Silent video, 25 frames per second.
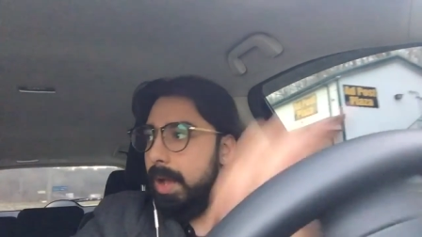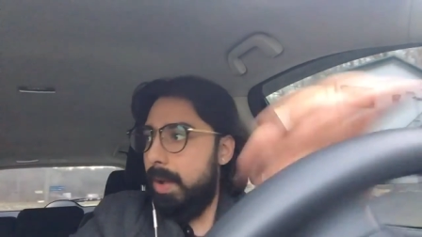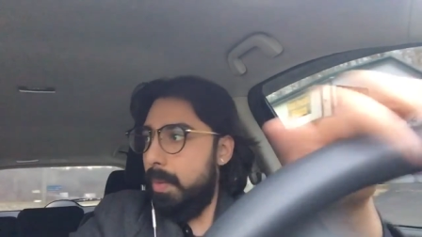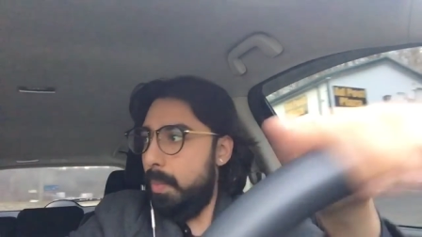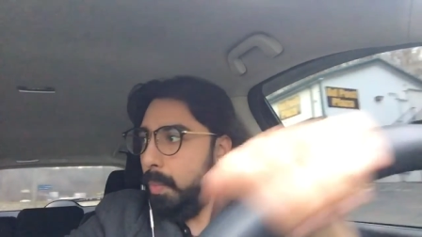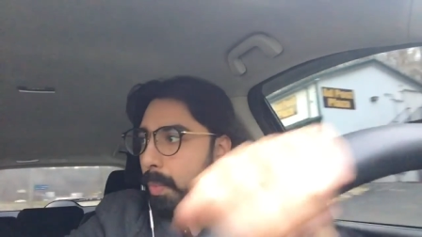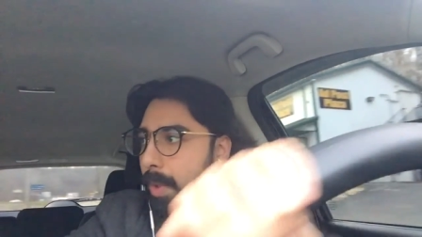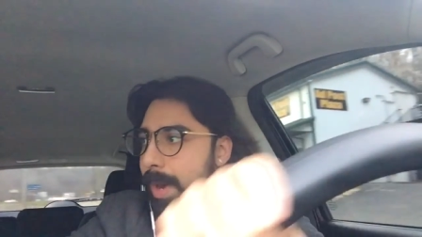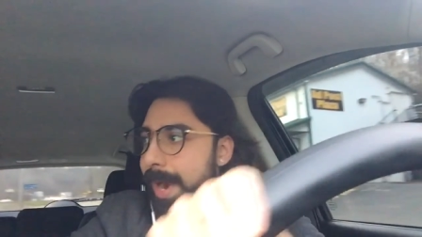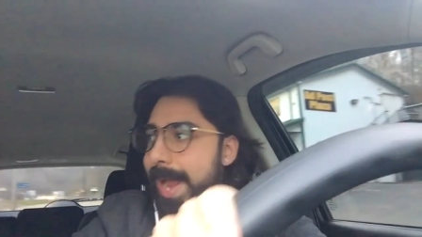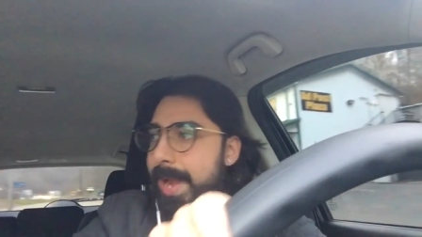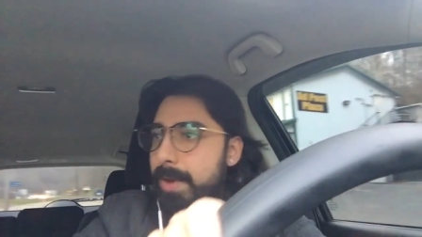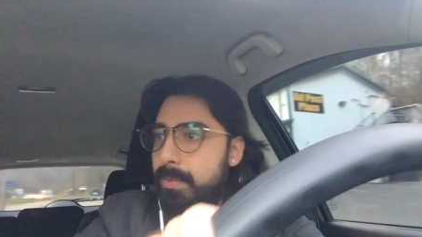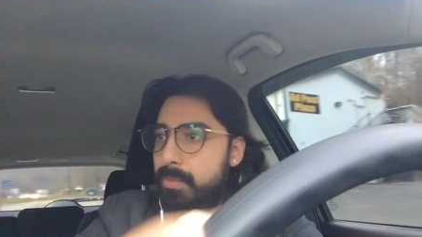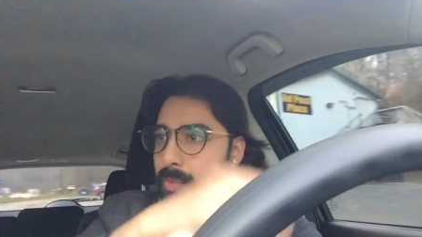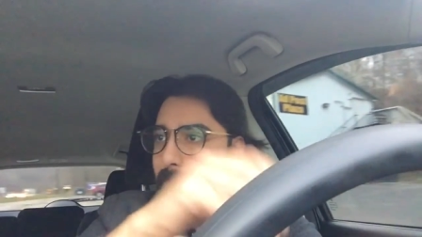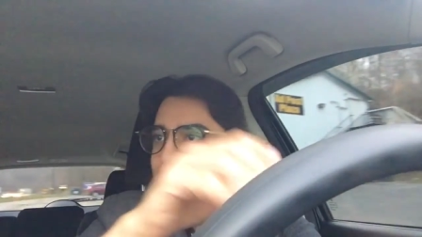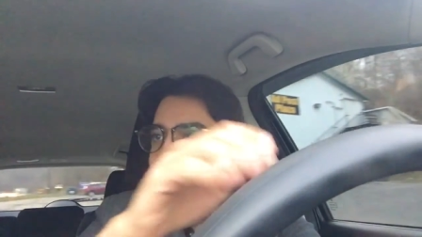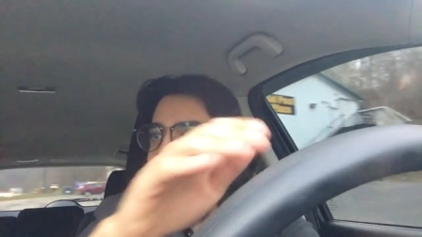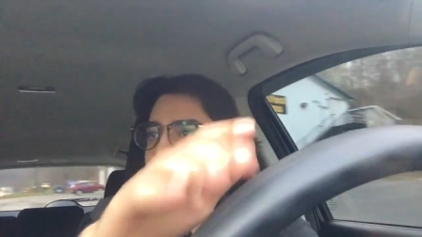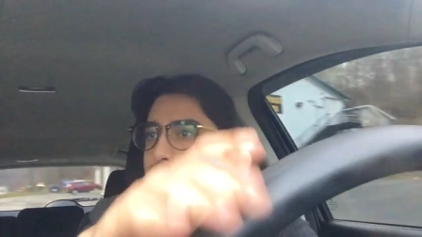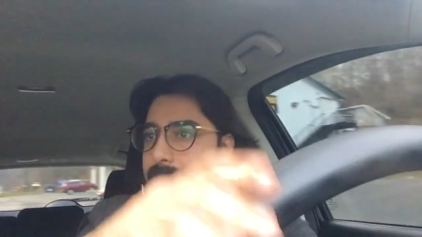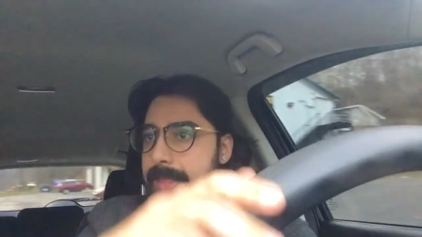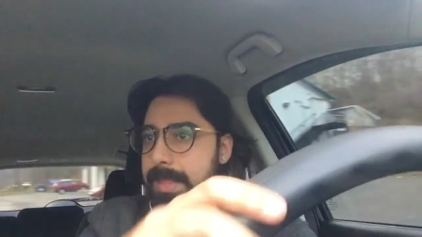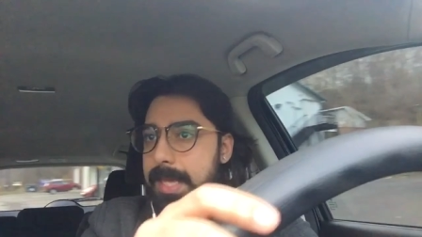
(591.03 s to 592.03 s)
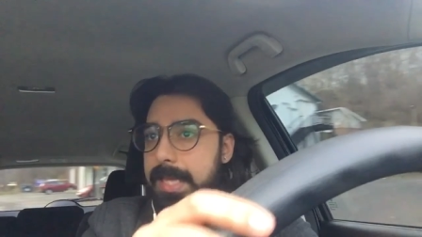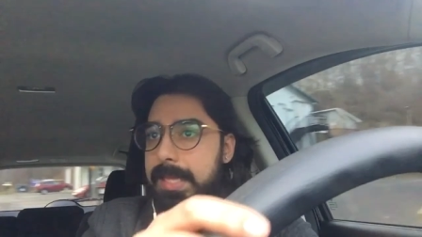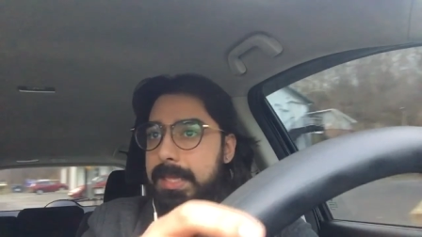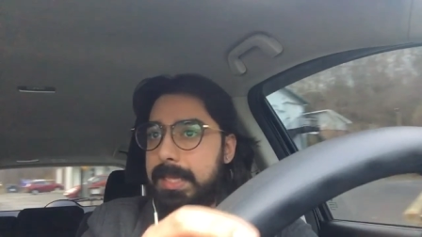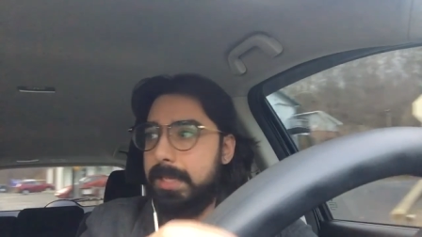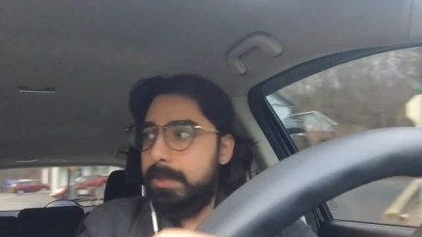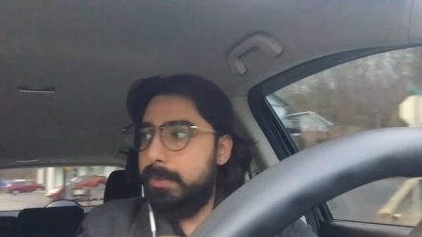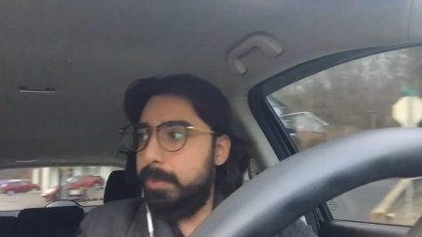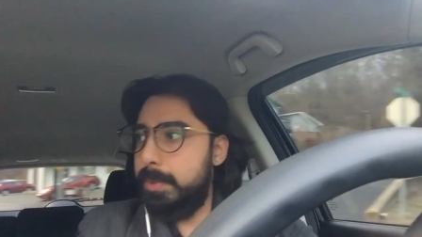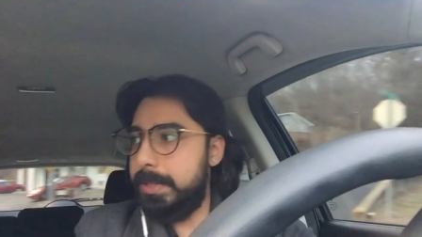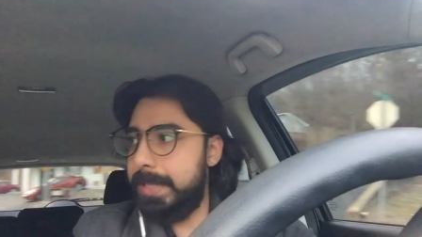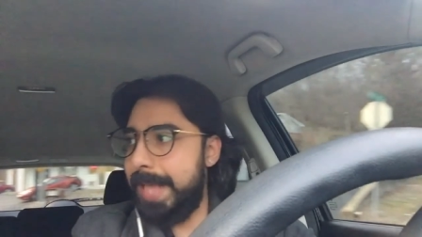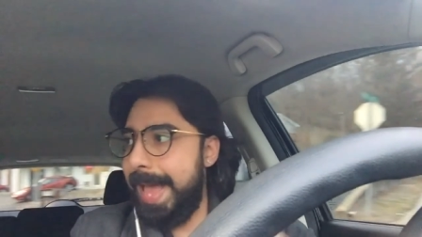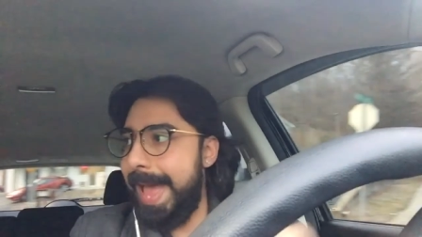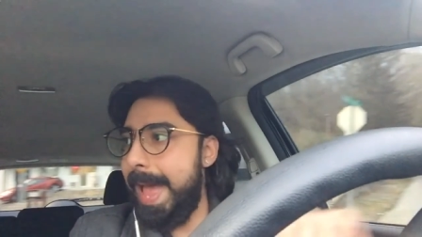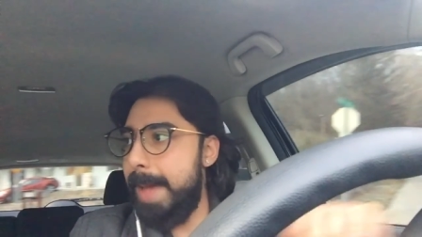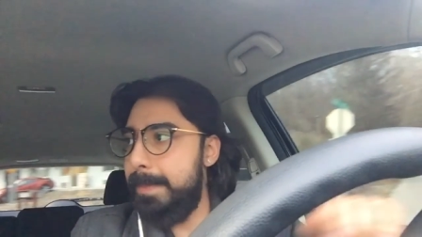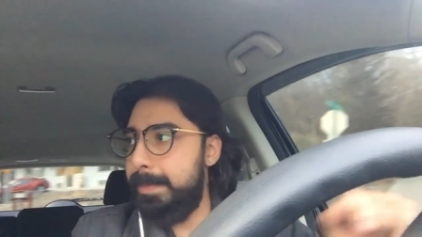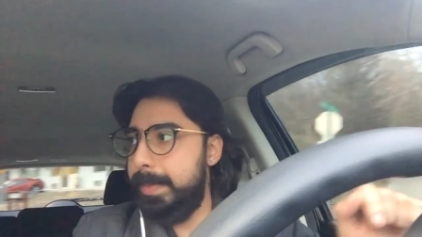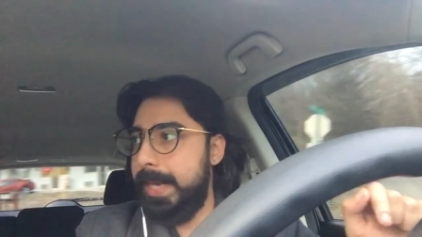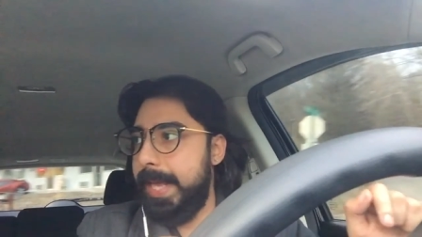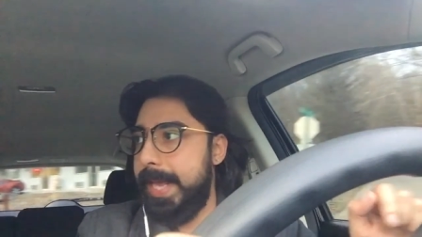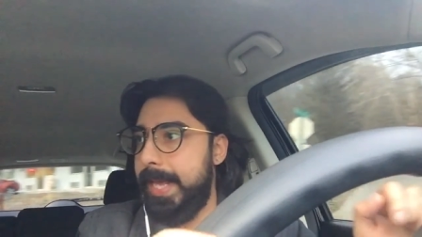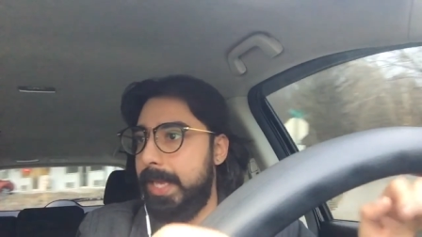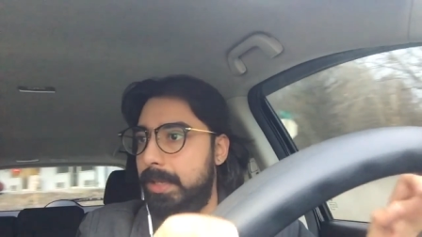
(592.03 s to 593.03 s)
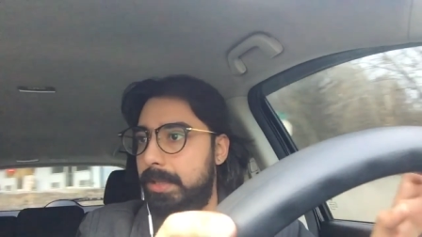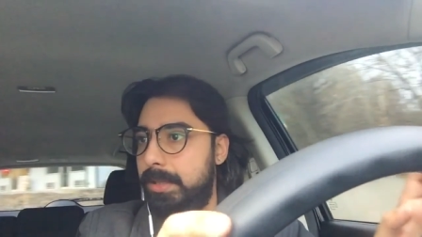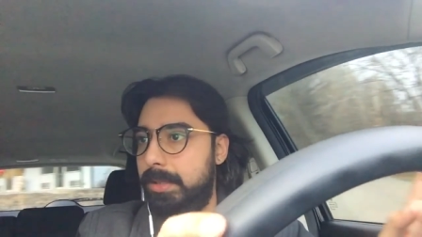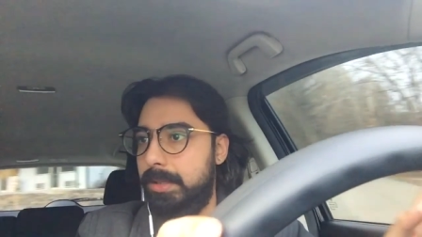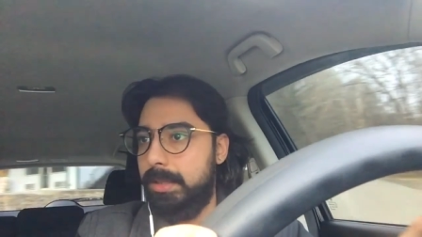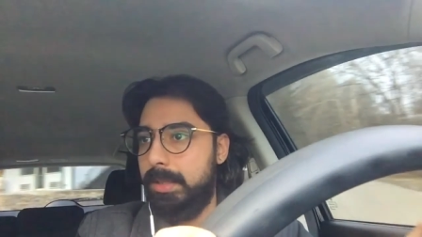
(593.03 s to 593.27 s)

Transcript: when I read that this was happening,